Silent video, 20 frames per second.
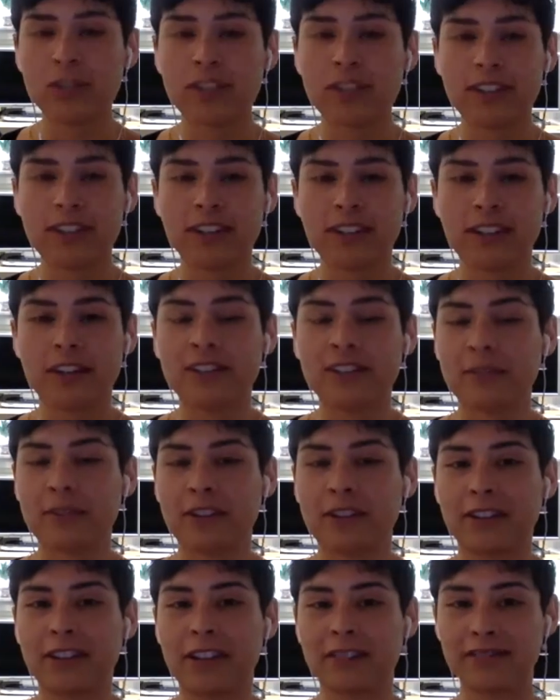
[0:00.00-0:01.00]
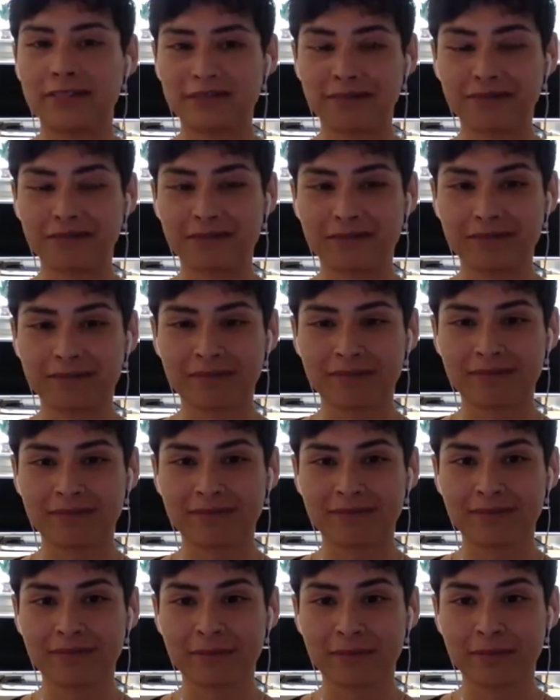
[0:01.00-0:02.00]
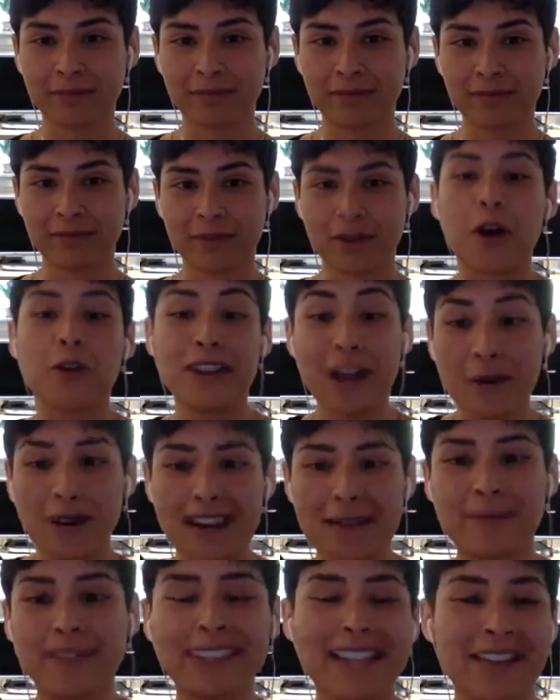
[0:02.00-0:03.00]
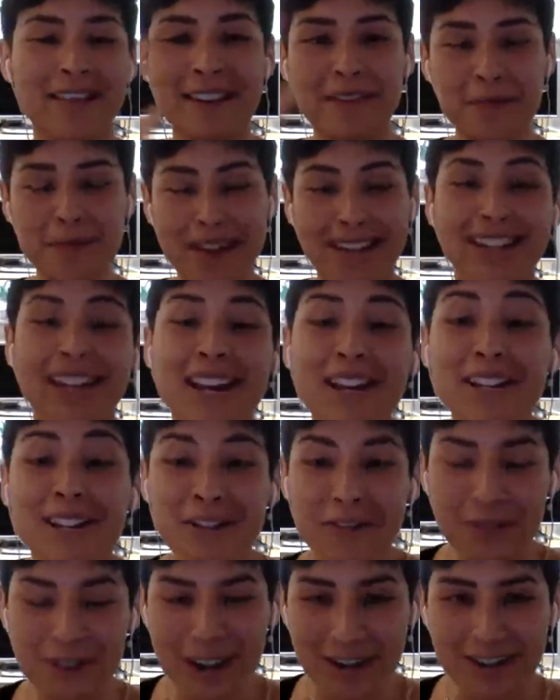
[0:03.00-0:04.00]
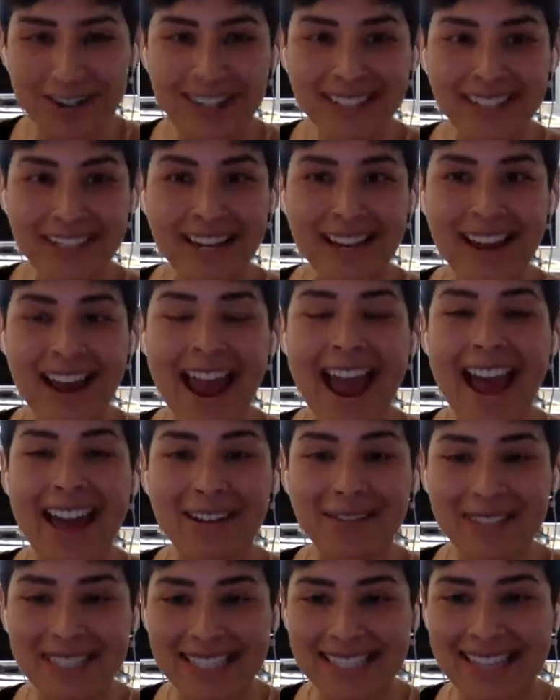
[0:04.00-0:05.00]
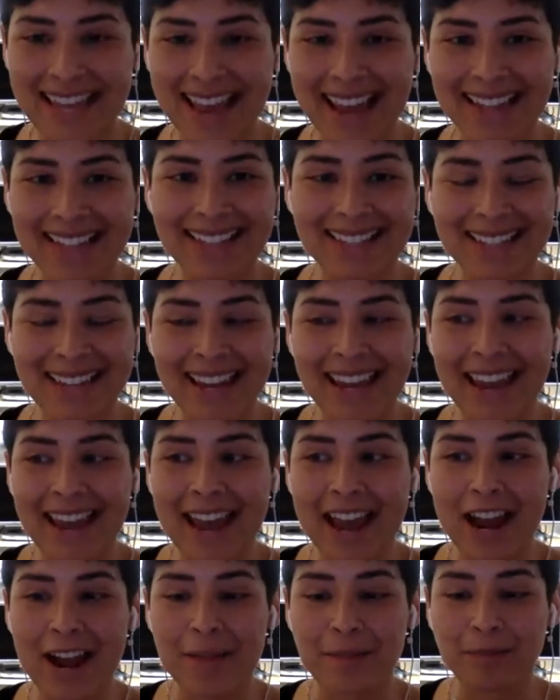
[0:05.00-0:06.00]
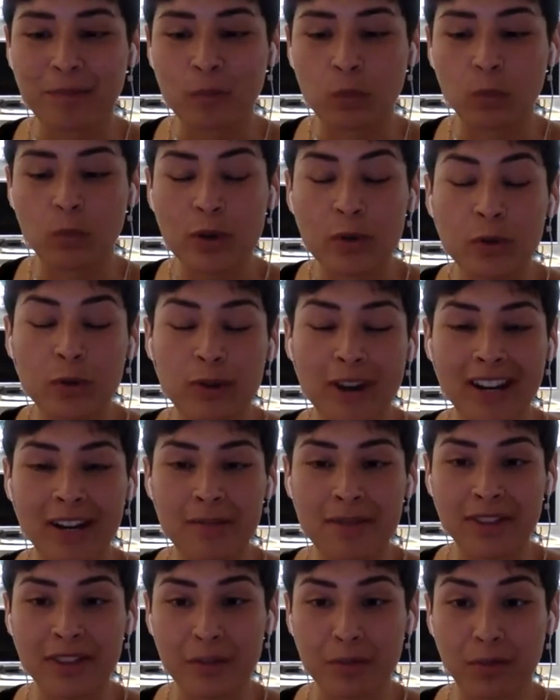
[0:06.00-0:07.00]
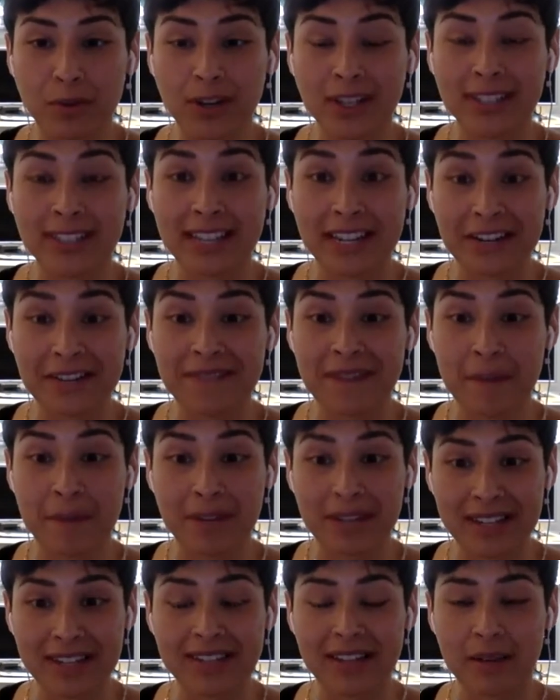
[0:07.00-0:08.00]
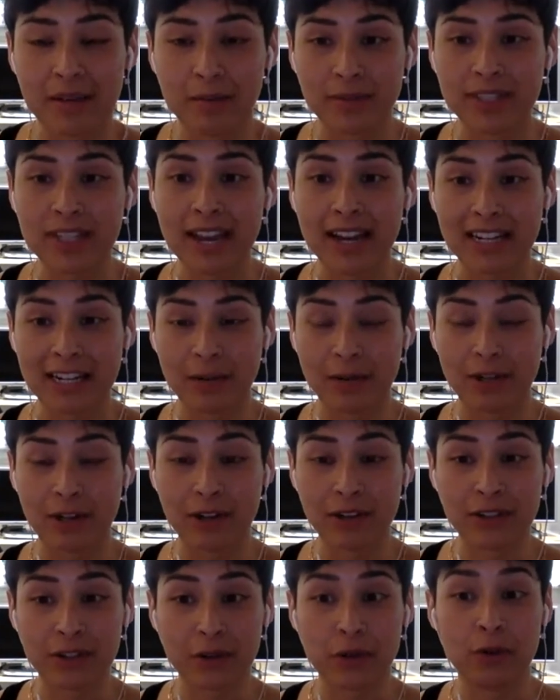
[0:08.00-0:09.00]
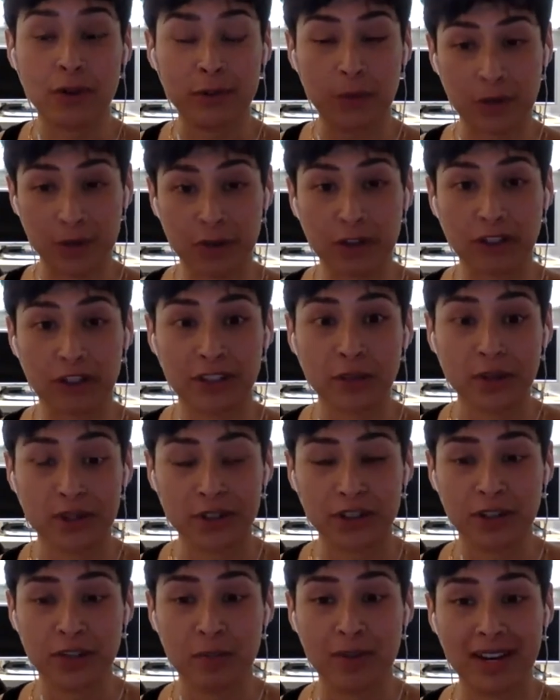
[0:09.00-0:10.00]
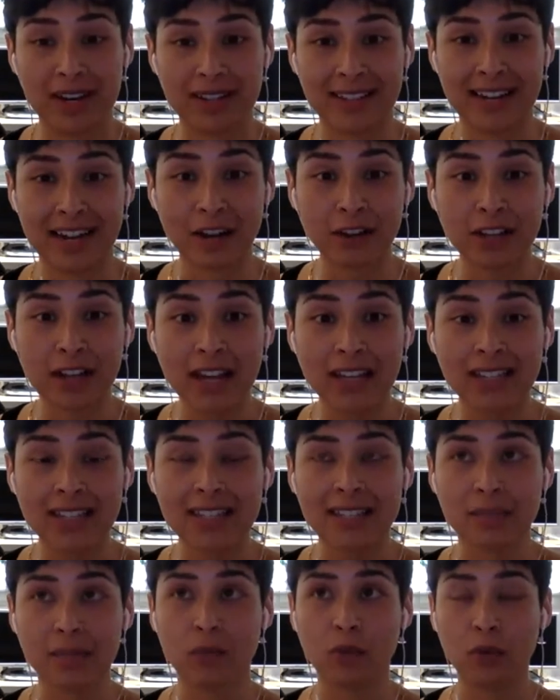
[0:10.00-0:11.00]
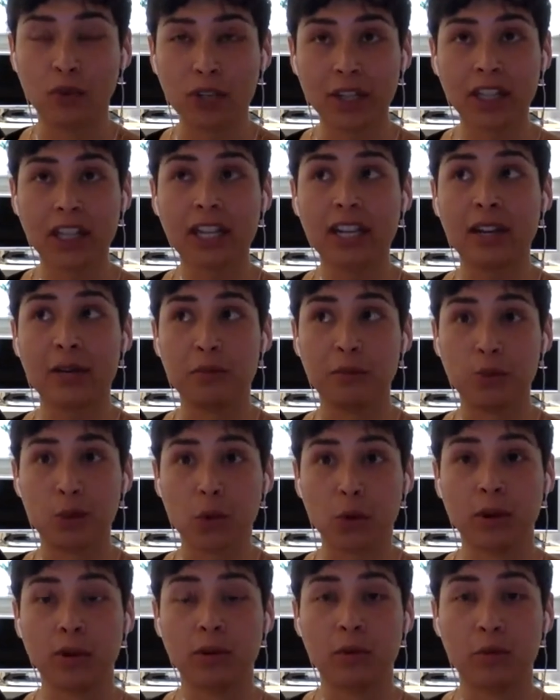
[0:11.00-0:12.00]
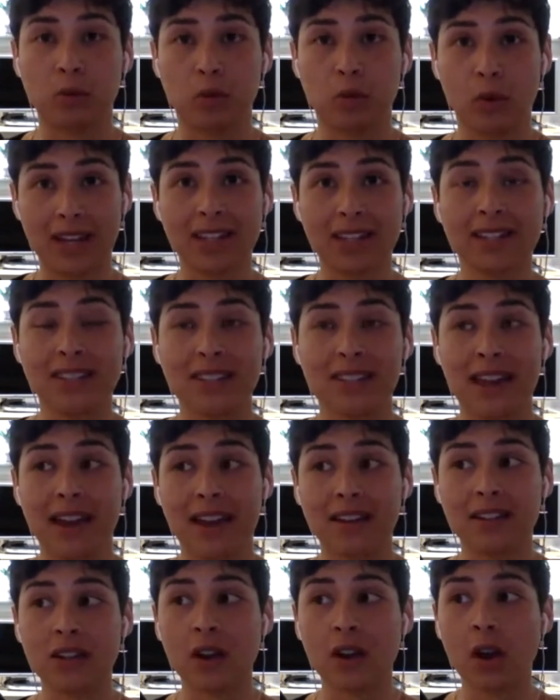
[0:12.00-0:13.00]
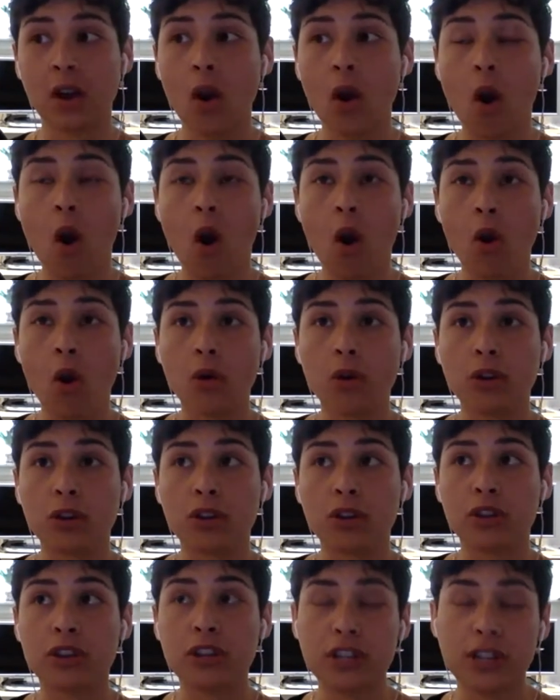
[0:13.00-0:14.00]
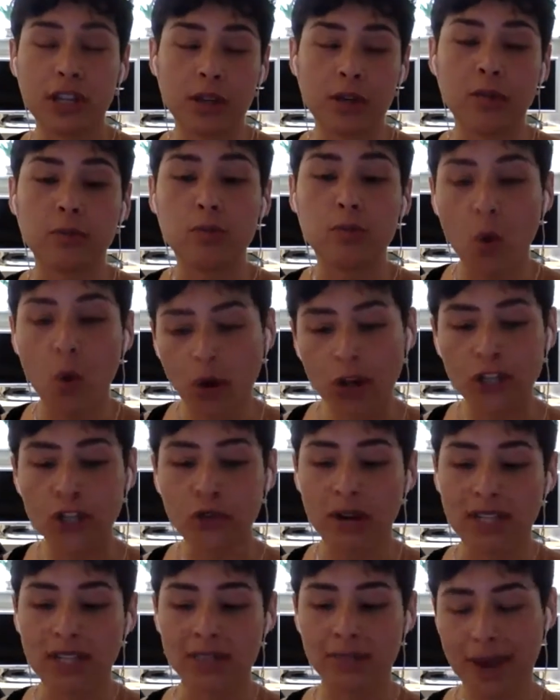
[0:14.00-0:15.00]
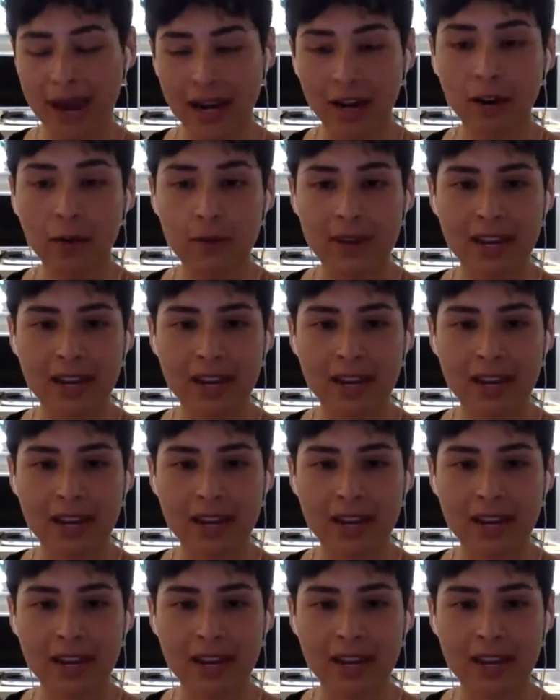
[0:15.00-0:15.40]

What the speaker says: that out loud because I'm not online? No, I'm online. Never mind. So what I was going to add was that we would recommend the book Data Feminism to anyone also who's wondering this question, because it outlines some really important ways that the more transparent we